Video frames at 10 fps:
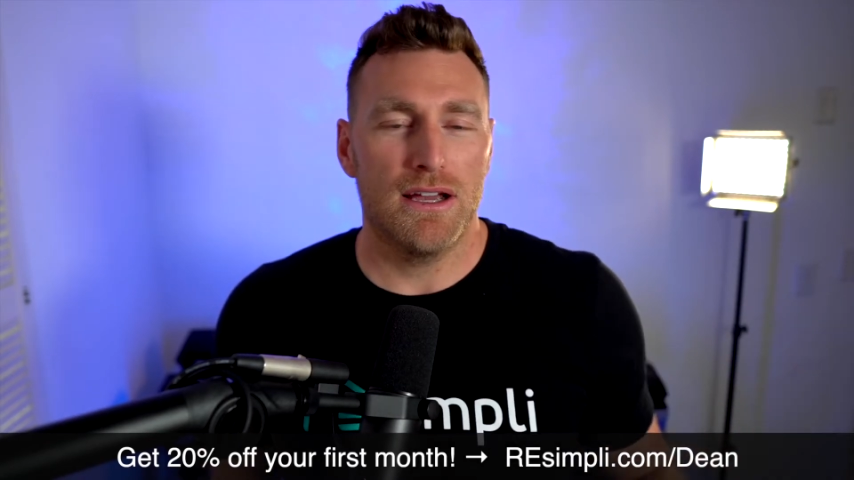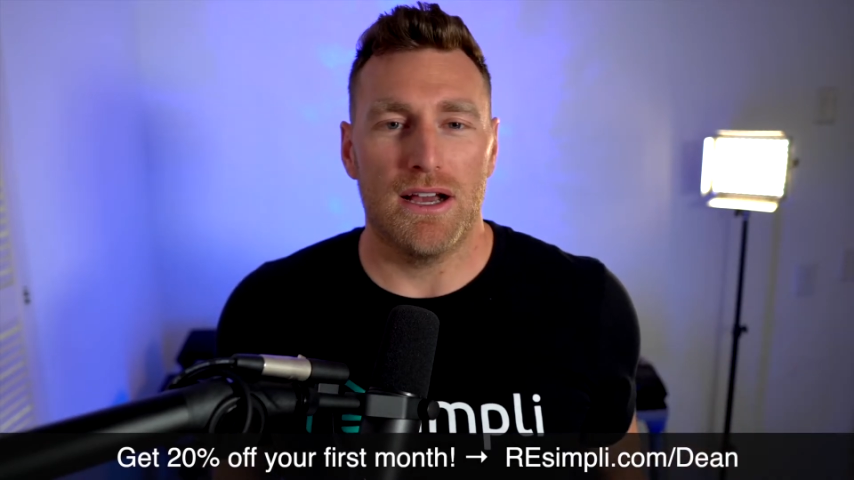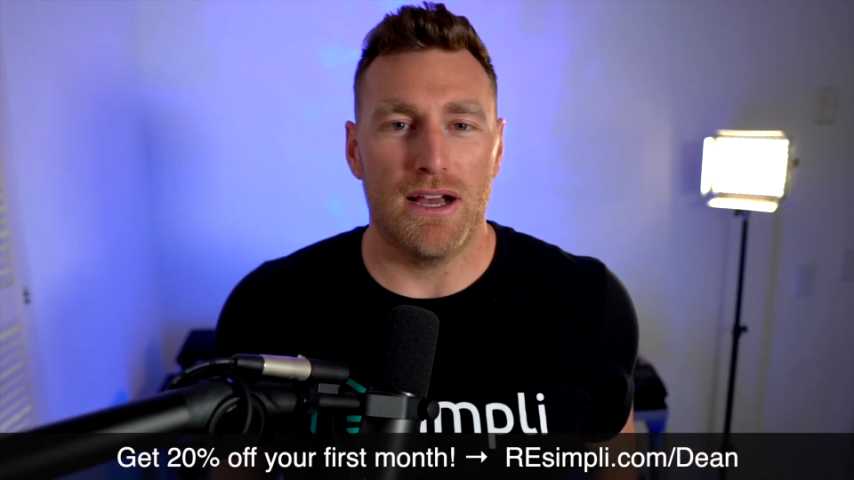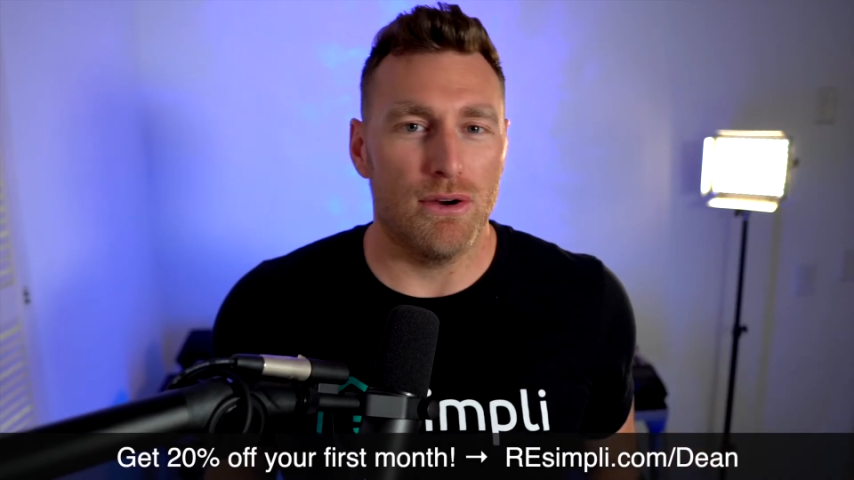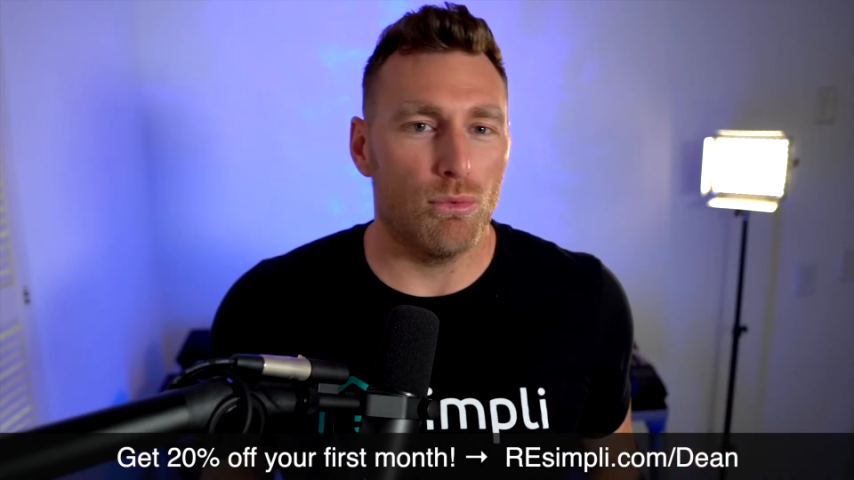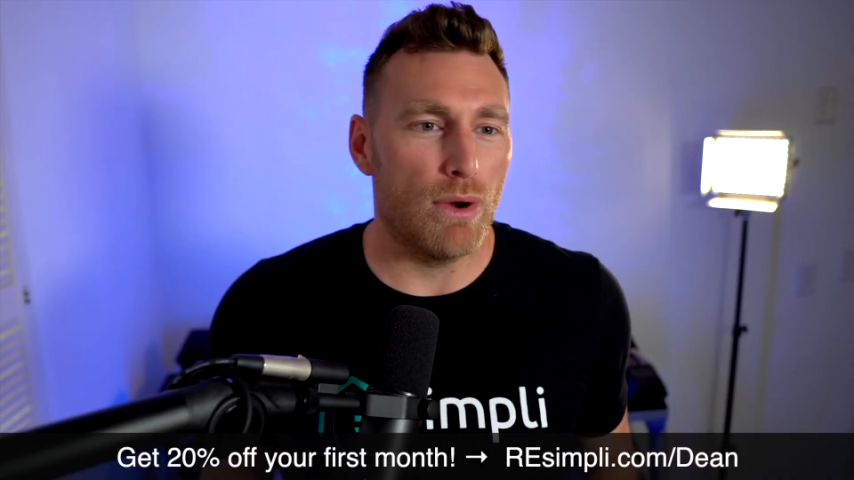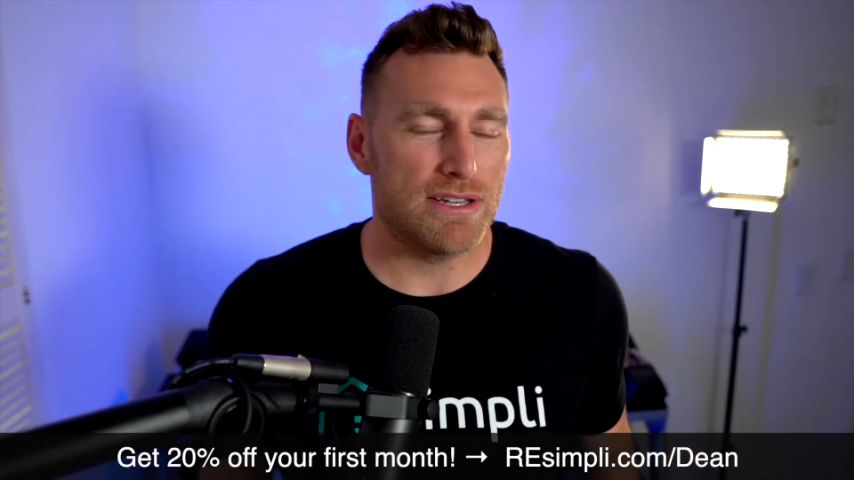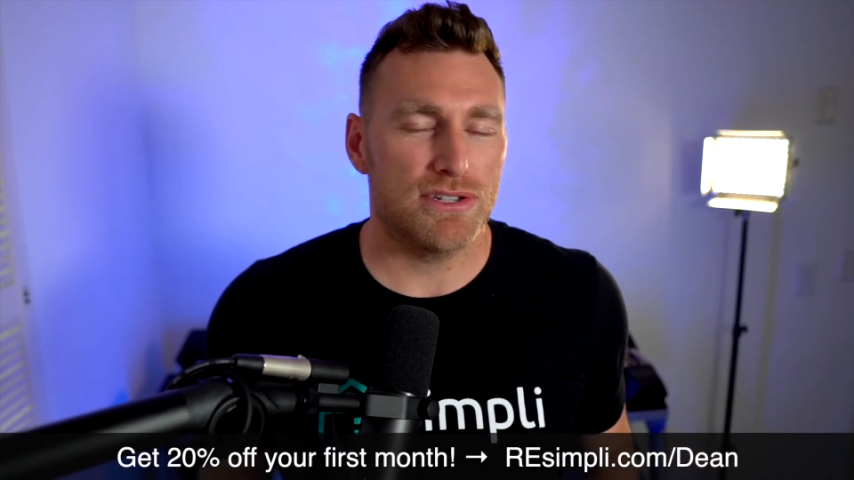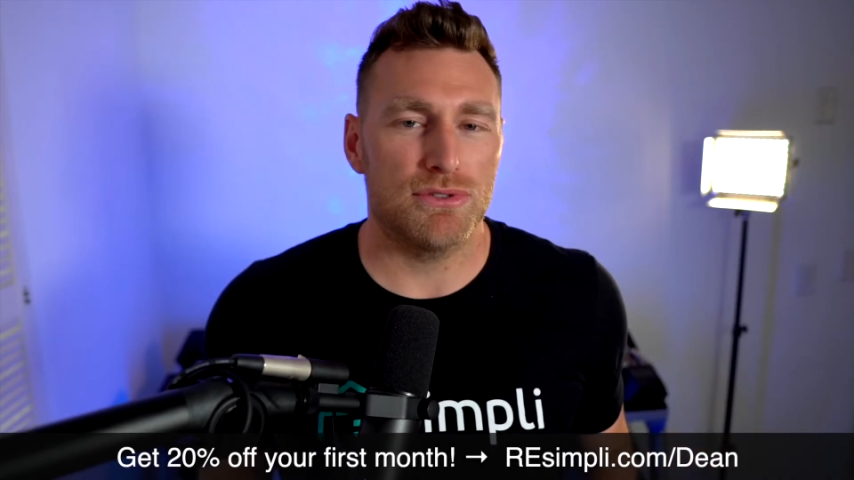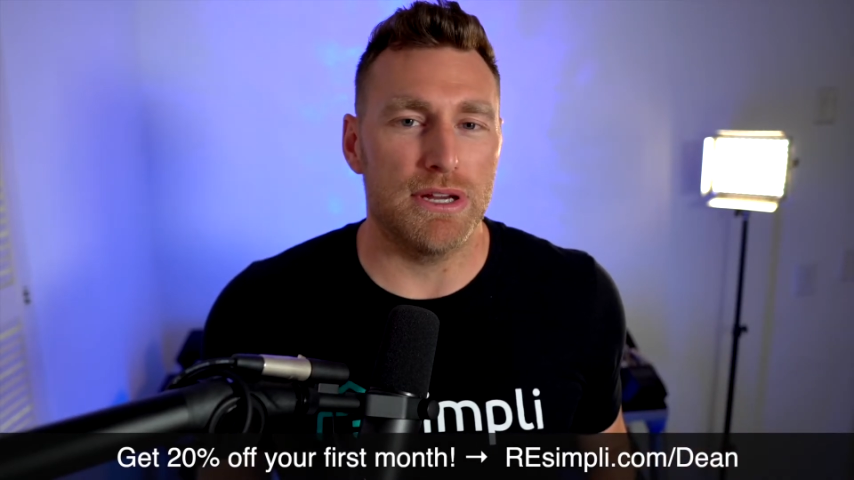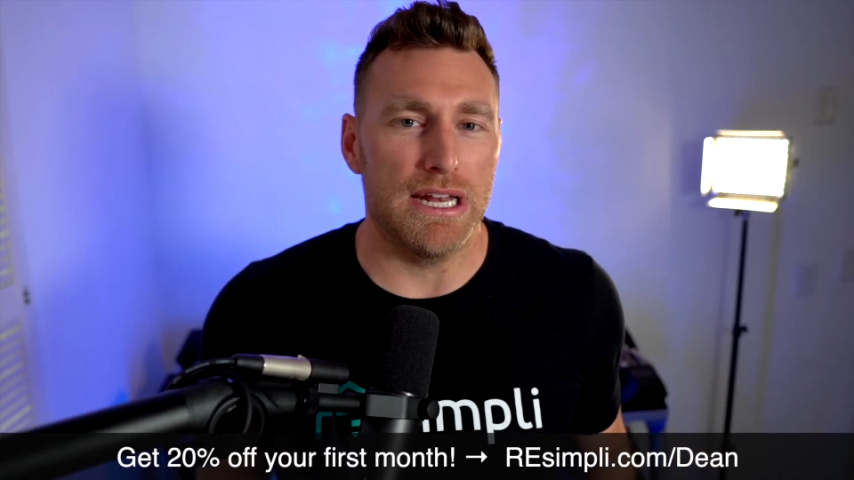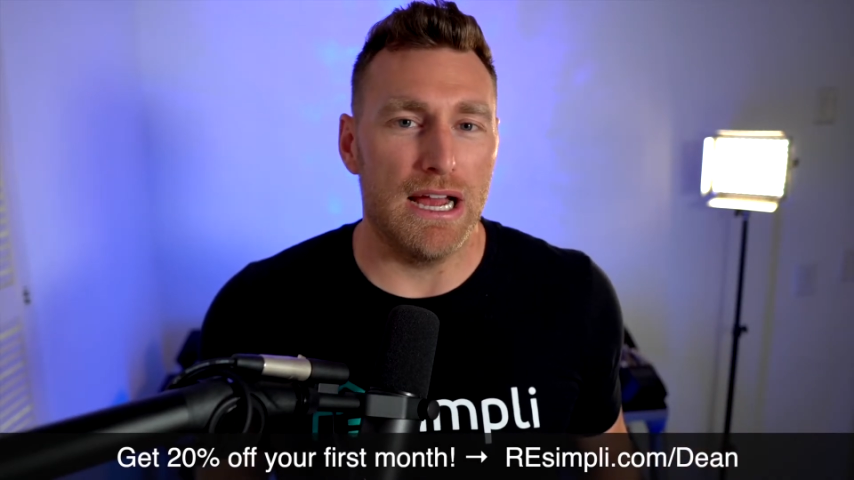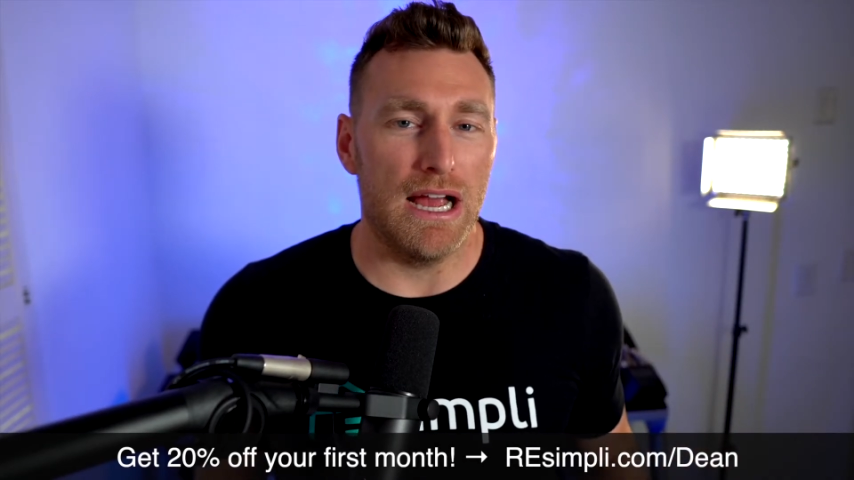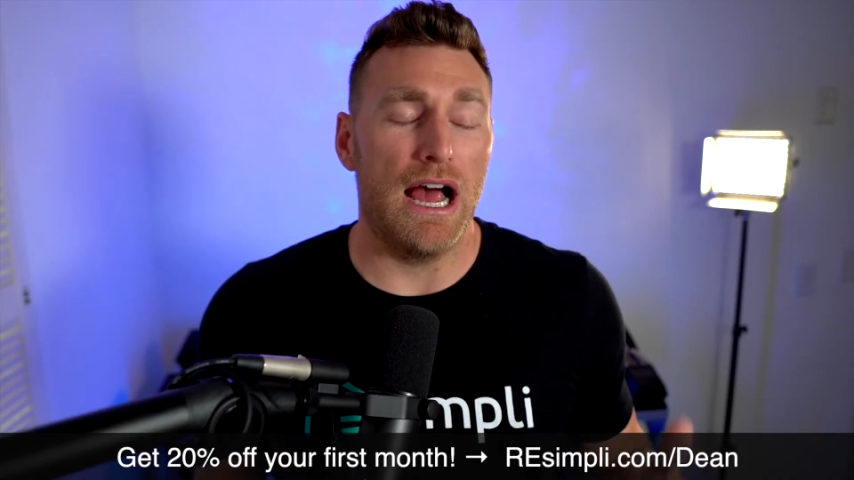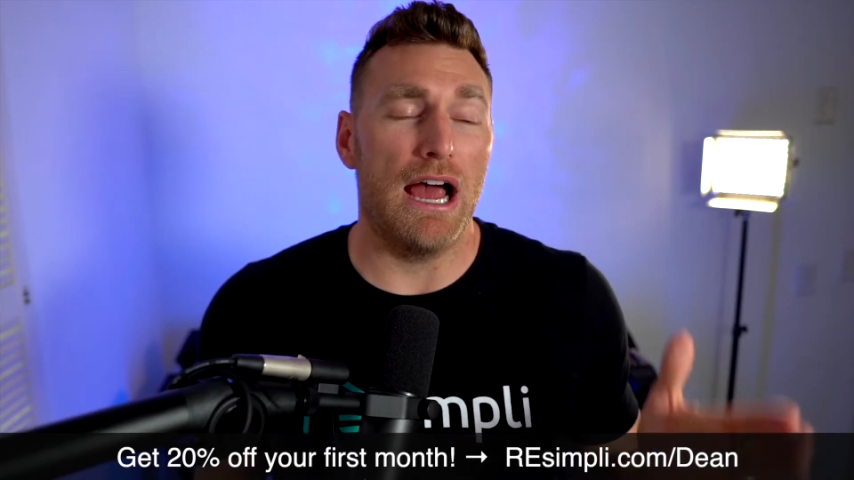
West Street. I